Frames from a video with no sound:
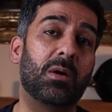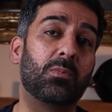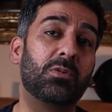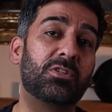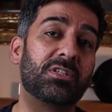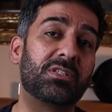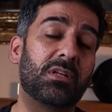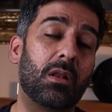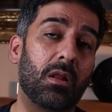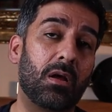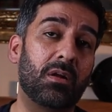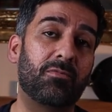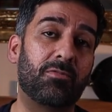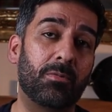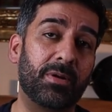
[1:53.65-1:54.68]
I will just
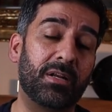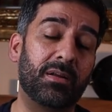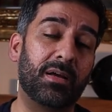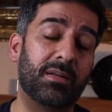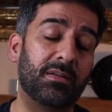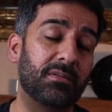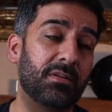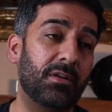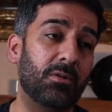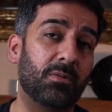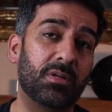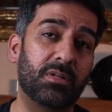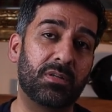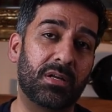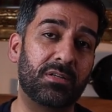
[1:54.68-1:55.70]
learn from it, and you
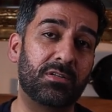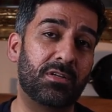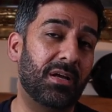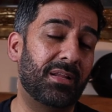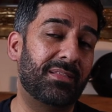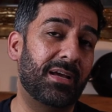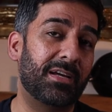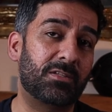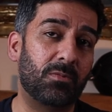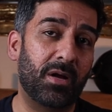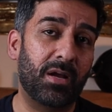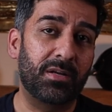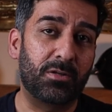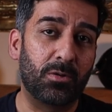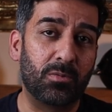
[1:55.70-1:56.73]
know, and and and that's
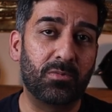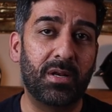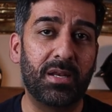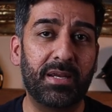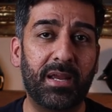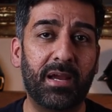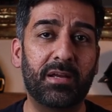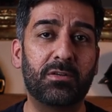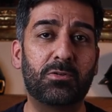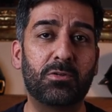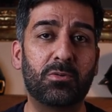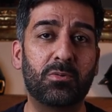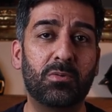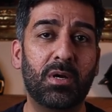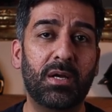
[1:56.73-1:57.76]
why I don't really get
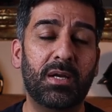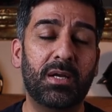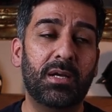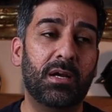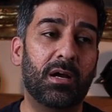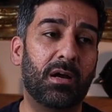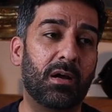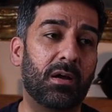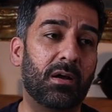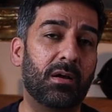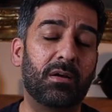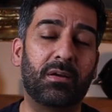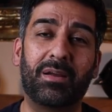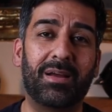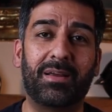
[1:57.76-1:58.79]
into
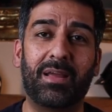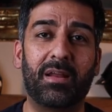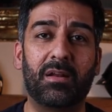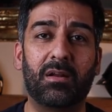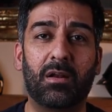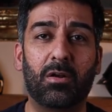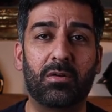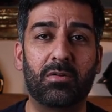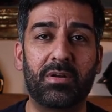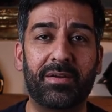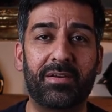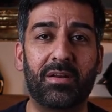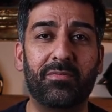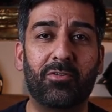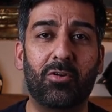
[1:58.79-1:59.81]
uh, get, get a lot of
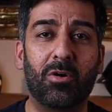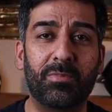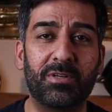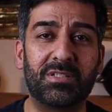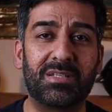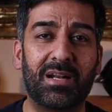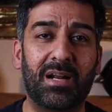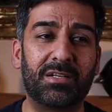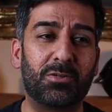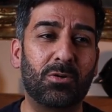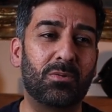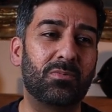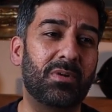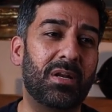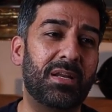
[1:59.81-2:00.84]
negative comments, and I don't